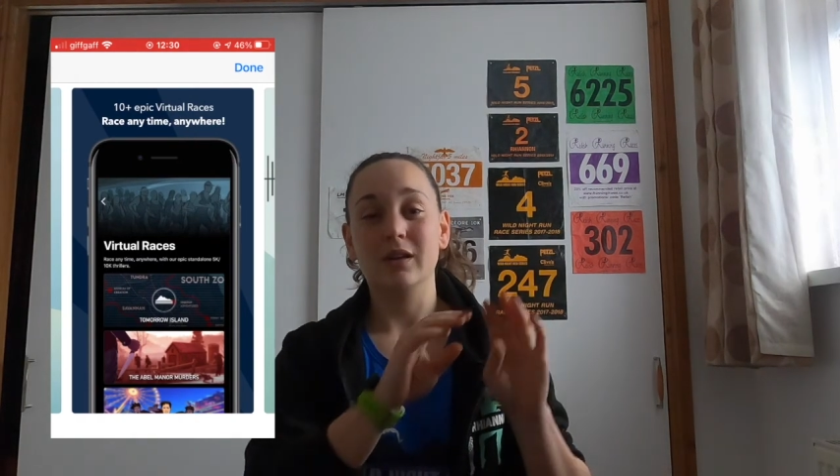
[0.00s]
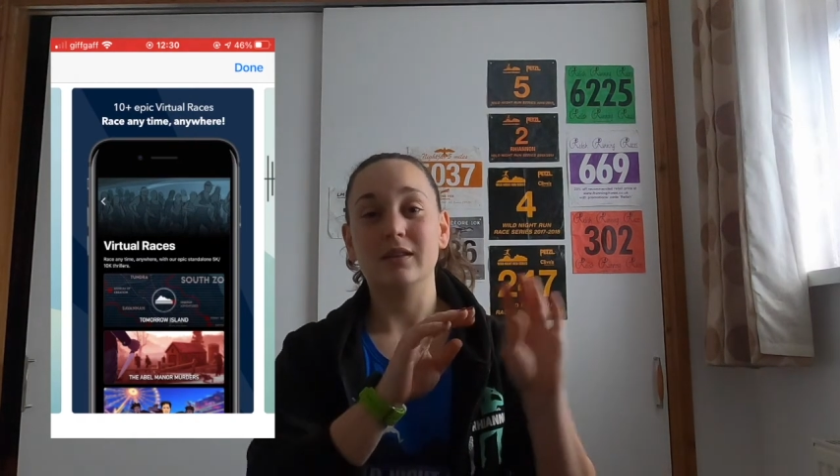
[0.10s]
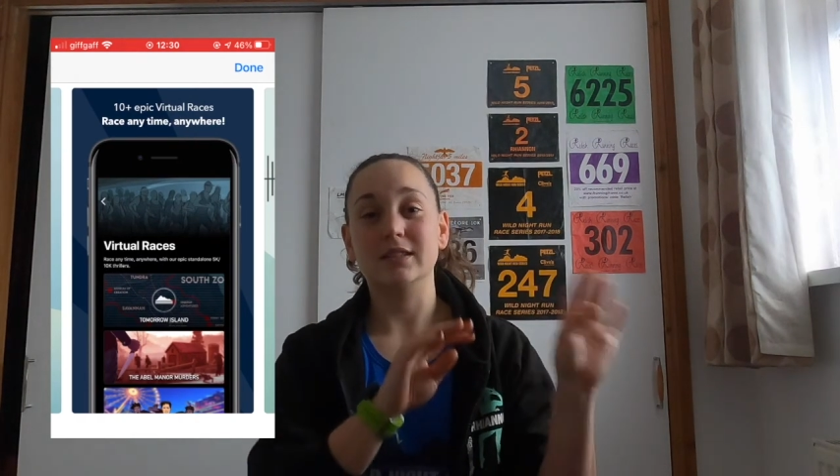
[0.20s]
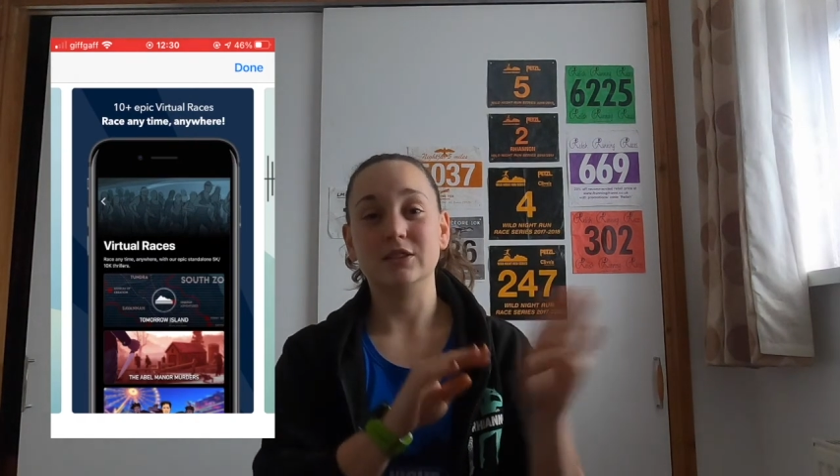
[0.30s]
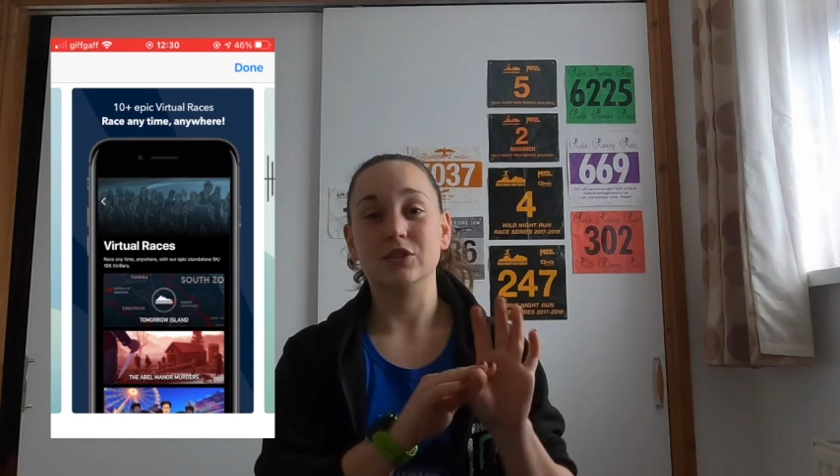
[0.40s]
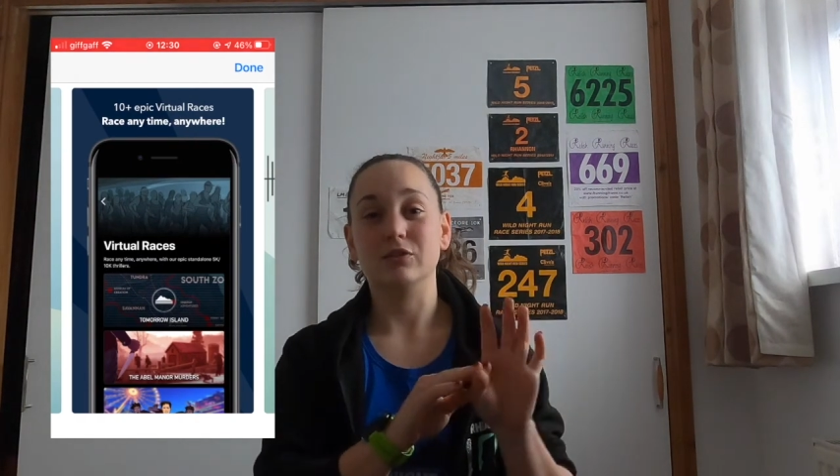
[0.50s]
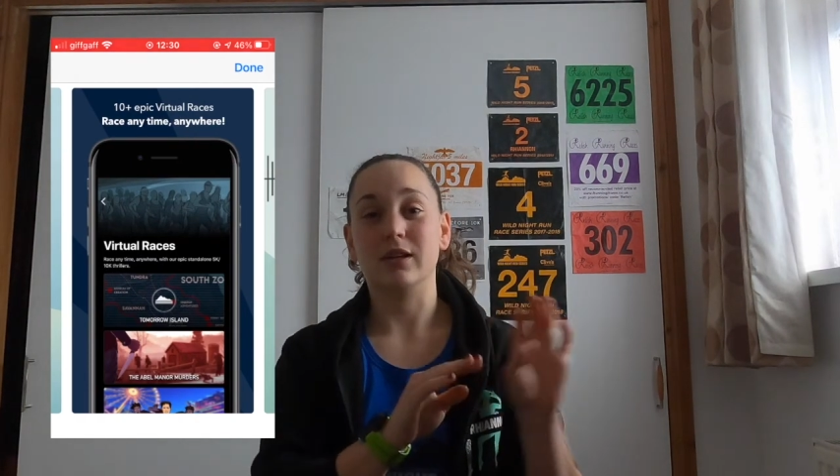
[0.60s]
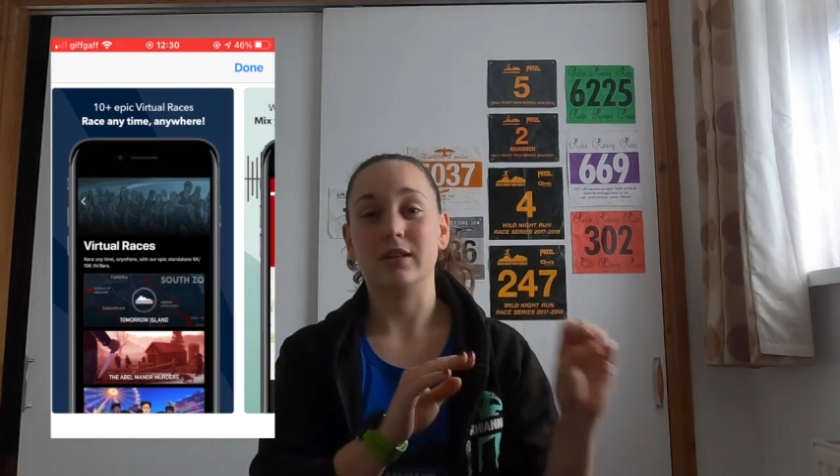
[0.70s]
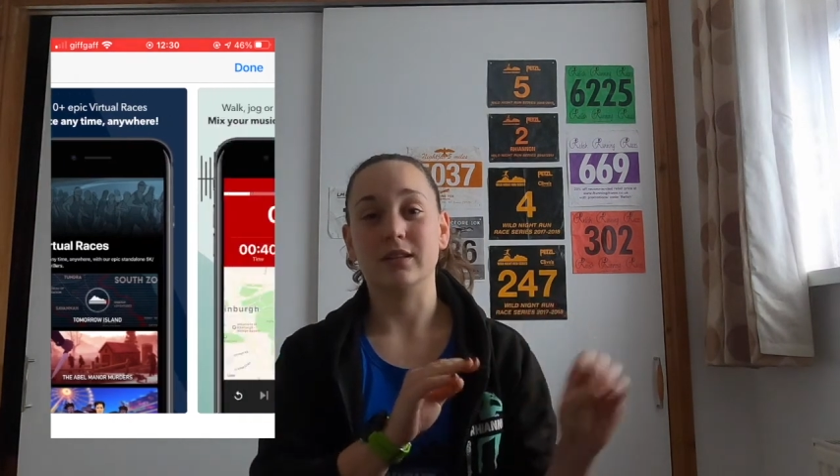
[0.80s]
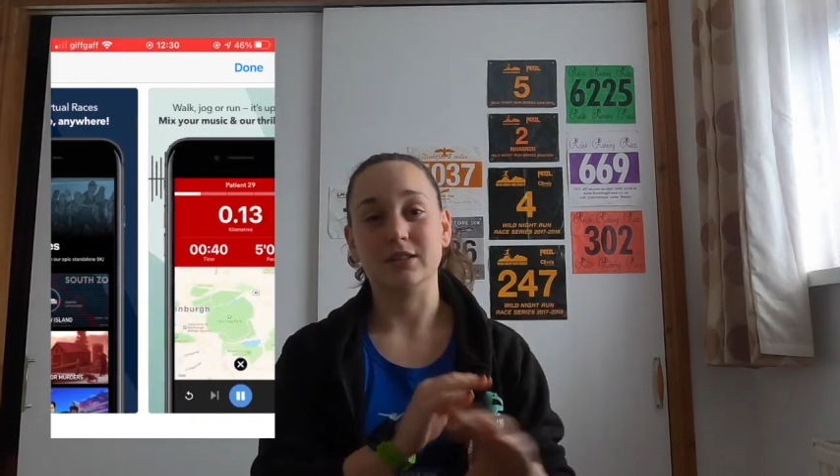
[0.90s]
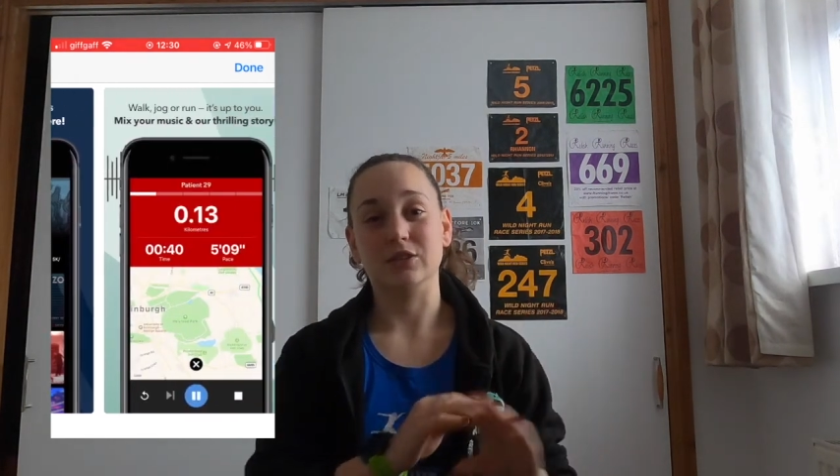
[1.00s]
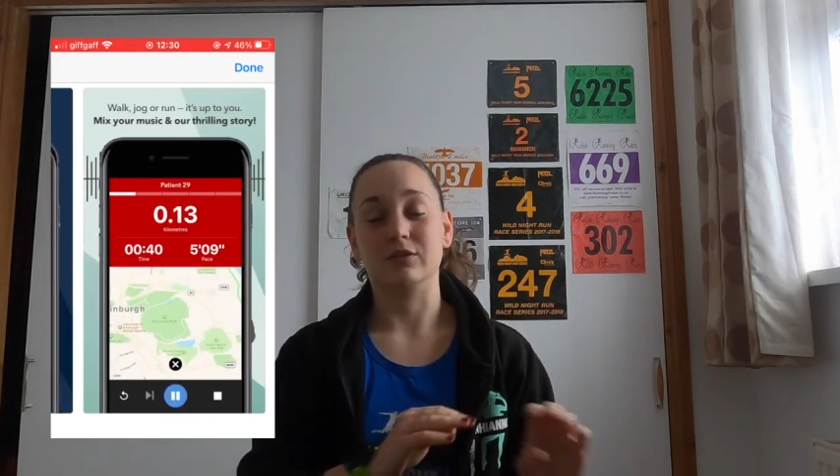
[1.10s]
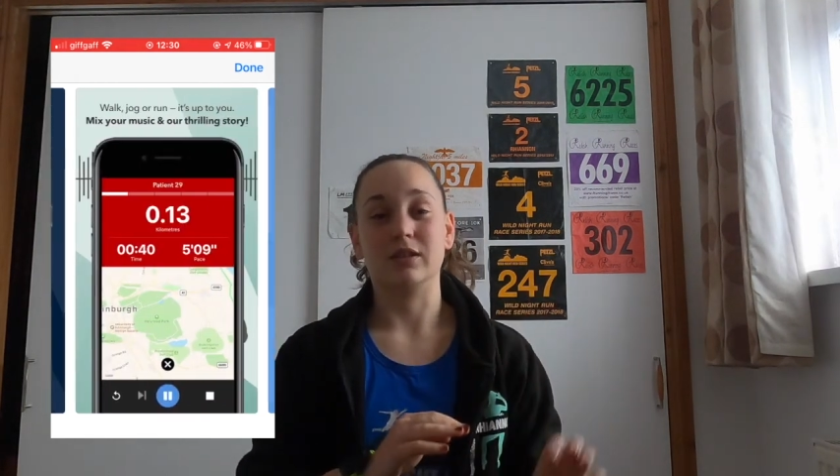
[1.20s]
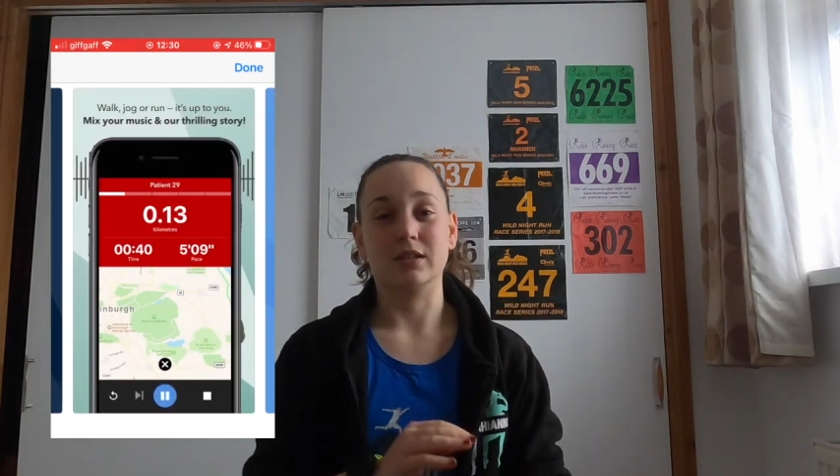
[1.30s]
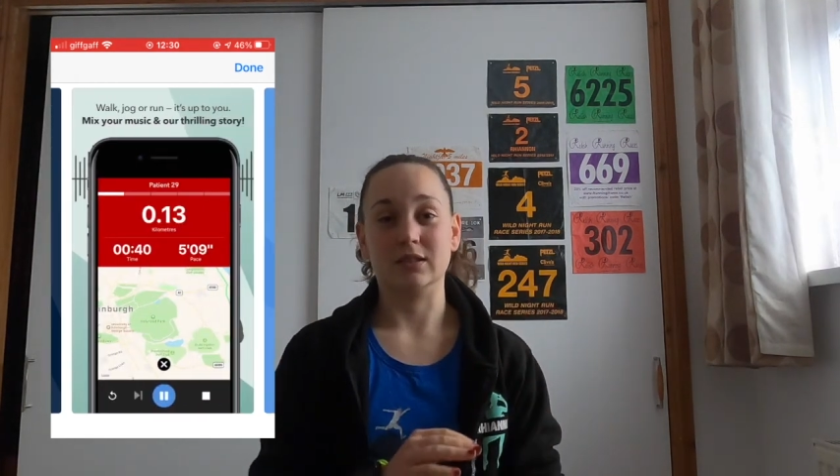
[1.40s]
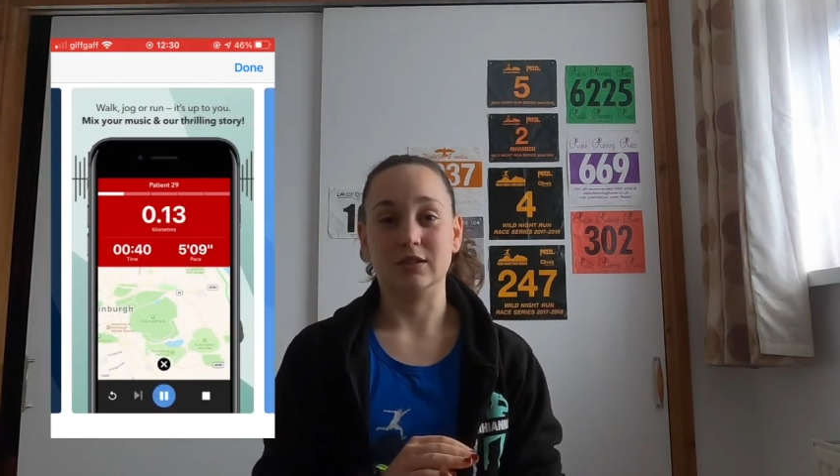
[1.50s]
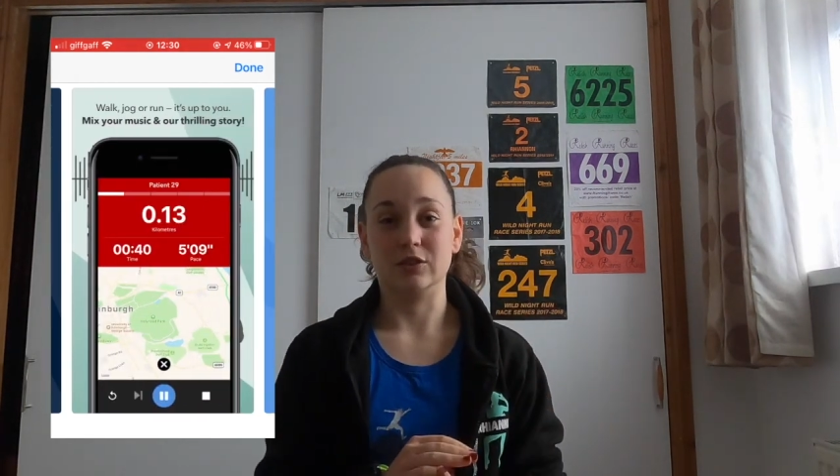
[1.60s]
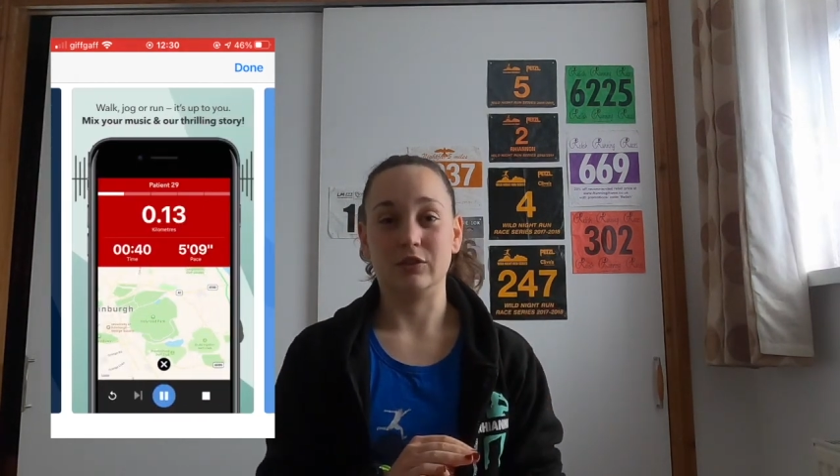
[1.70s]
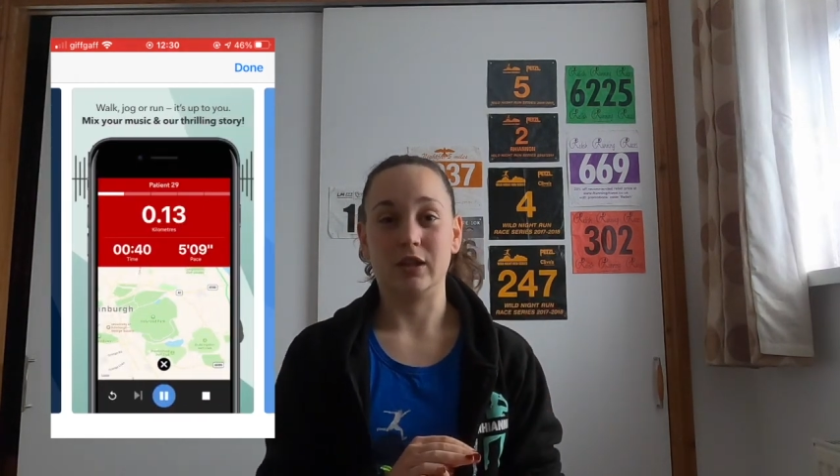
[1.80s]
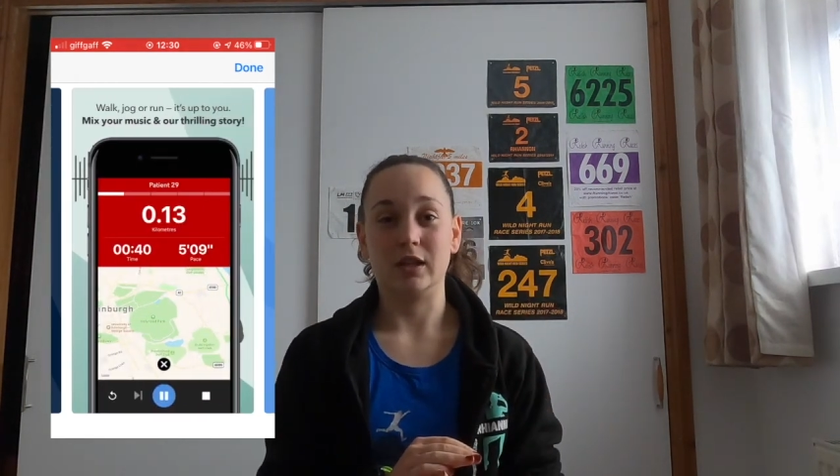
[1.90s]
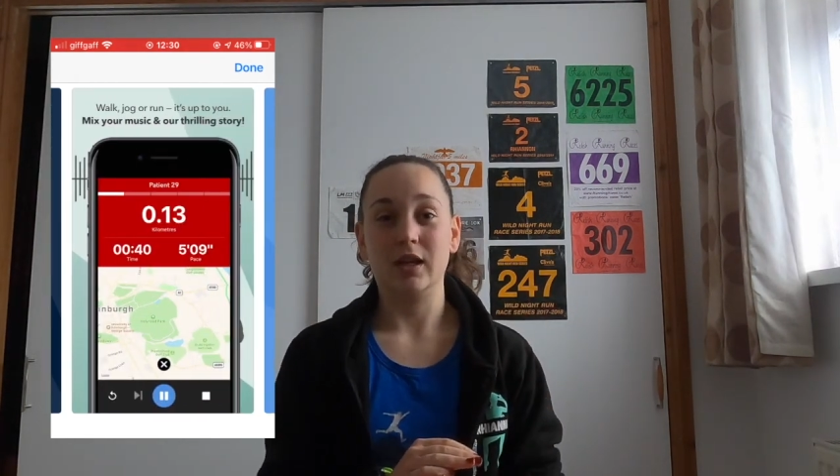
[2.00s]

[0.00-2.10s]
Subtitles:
this is your run, this is your run, this is your run.